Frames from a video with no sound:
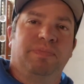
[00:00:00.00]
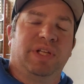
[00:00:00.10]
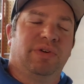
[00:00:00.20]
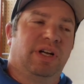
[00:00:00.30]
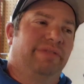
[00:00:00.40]

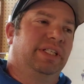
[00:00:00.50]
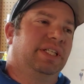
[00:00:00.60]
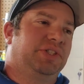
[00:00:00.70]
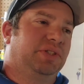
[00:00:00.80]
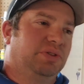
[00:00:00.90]
they were having
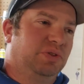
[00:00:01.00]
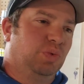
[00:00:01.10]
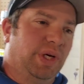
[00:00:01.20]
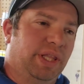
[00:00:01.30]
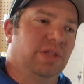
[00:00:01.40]
issues
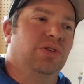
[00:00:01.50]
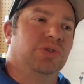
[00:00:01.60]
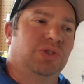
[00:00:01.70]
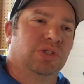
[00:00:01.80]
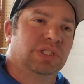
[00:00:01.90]
with
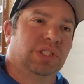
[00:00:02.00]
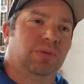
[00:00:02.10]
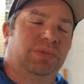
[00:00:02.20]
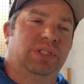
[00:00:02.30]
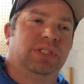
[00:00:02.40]
neutral
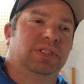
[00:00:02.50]
loops.